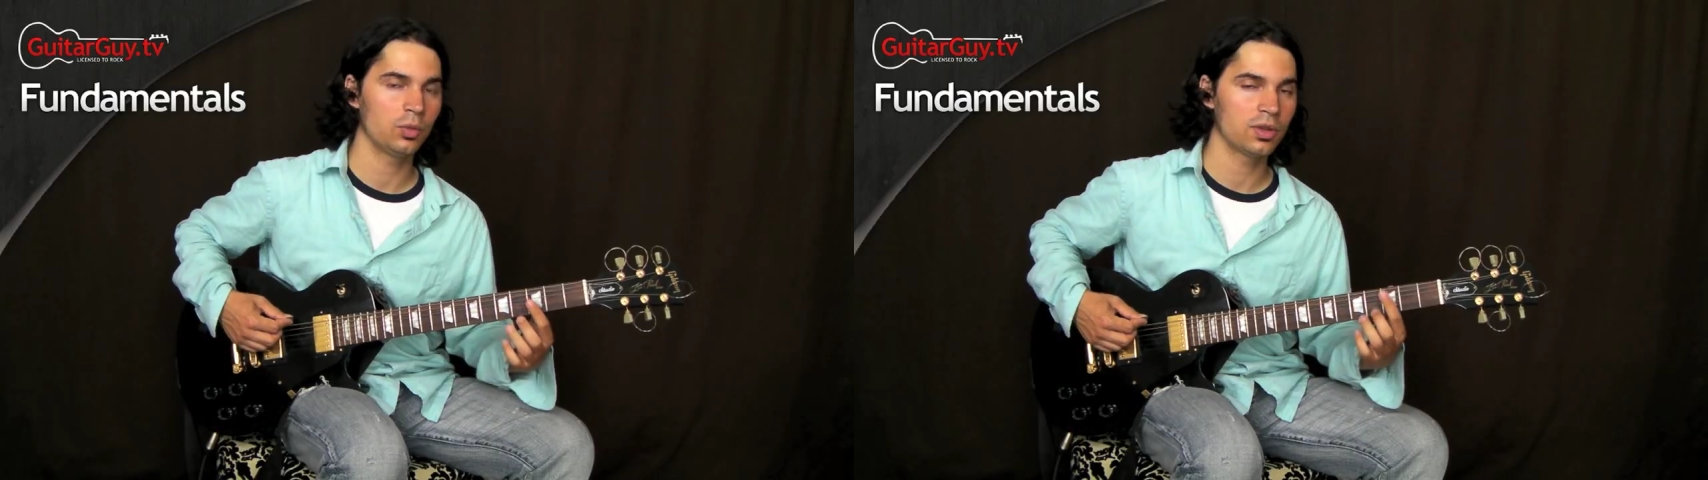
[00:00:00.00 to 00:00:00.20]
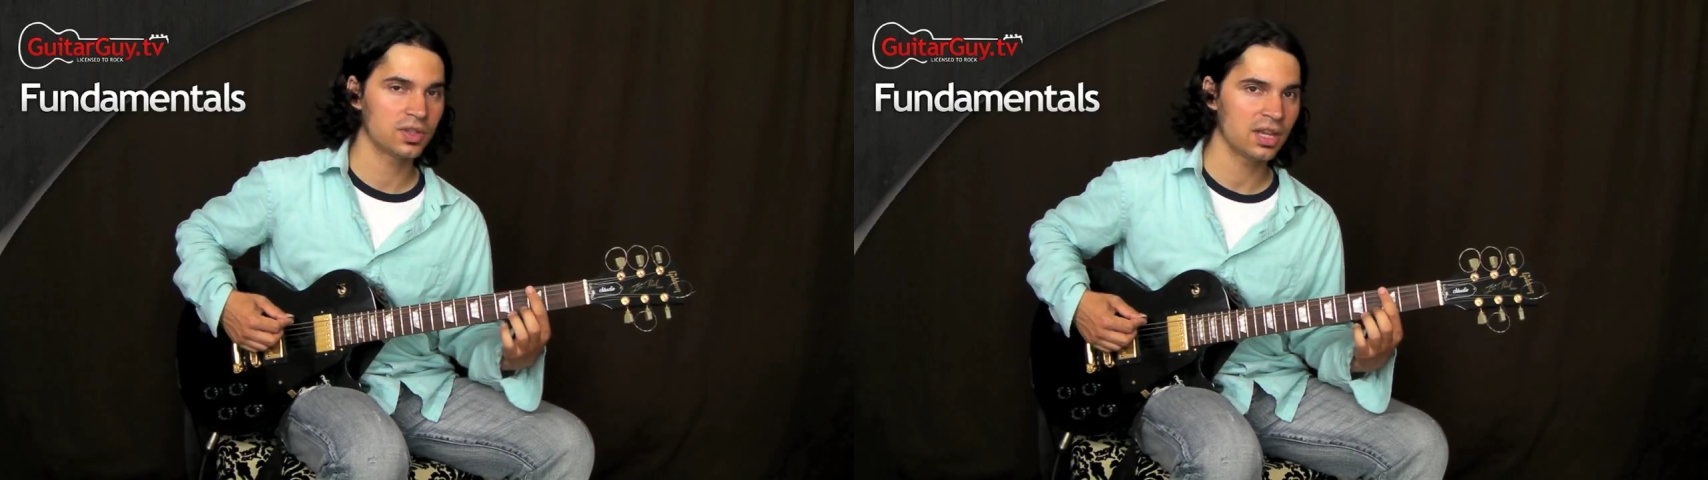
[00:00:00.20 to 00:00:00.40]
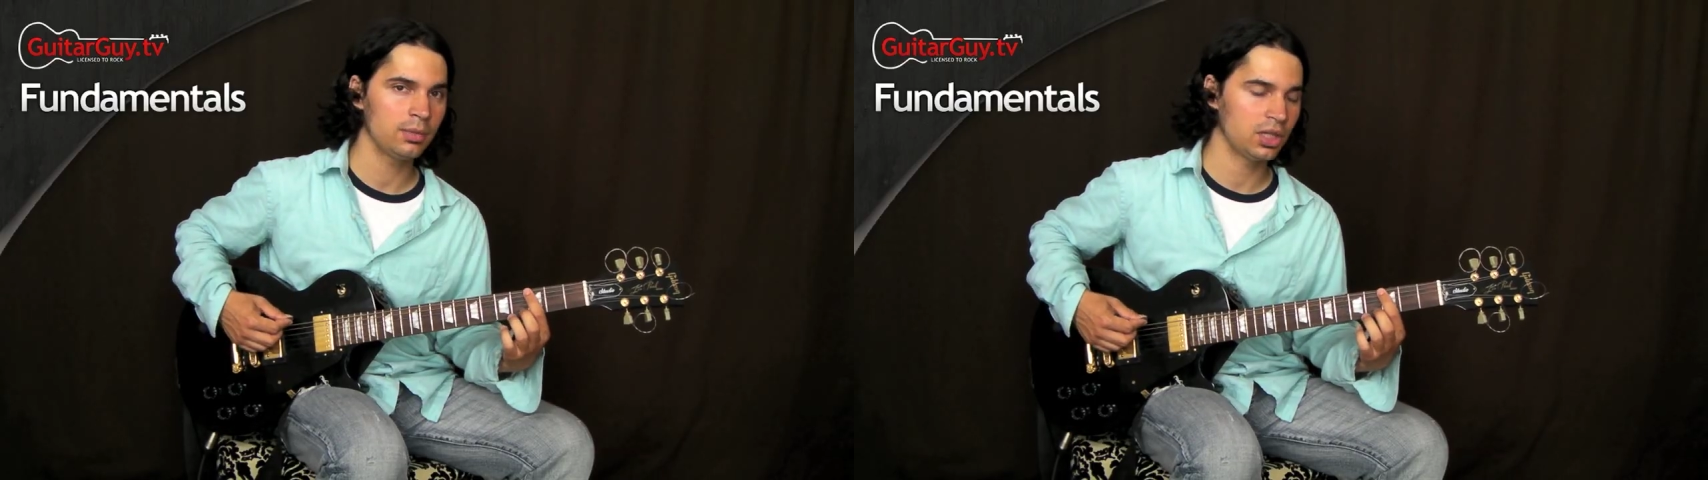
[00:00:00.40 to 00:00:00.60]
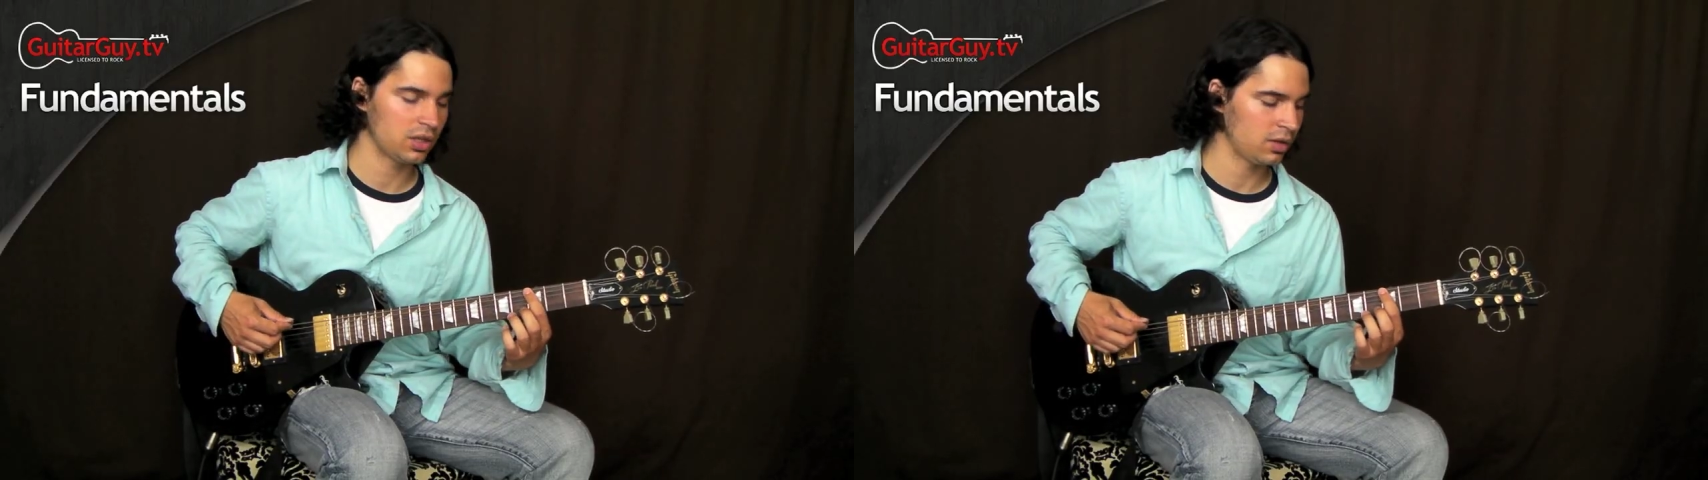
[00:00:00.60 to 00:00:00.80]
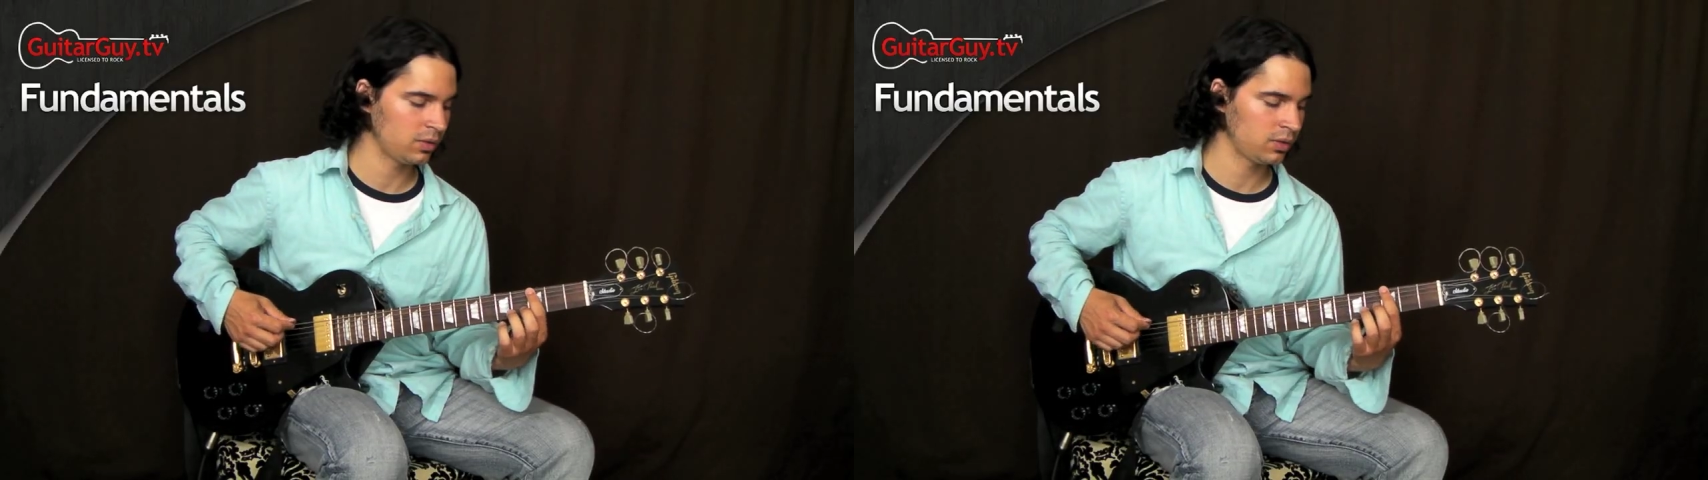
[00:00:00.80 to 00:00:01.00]
with
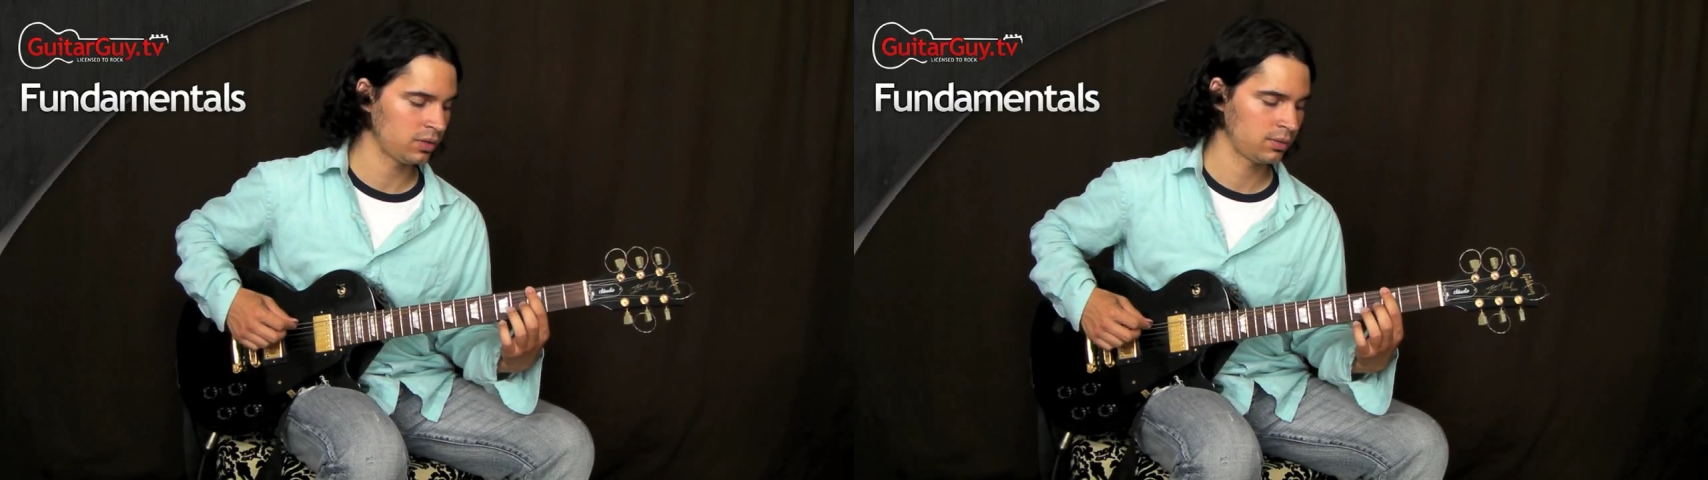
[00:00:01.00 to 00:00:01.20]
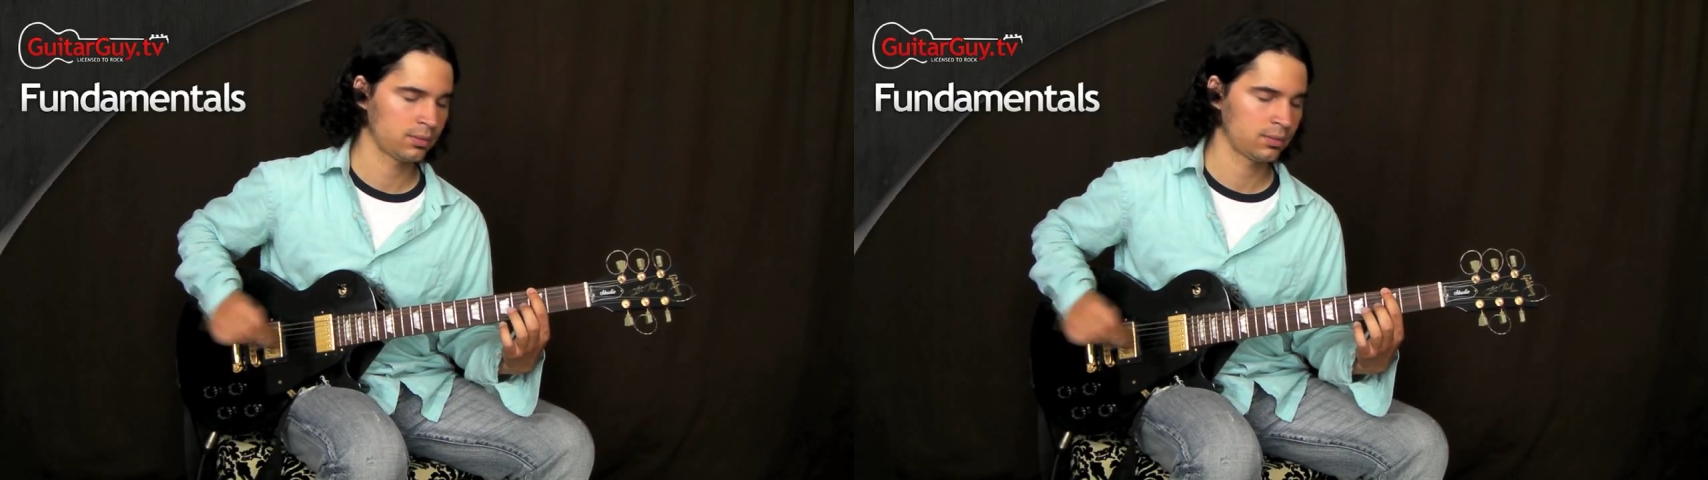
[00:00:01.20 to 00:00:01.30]
semitones.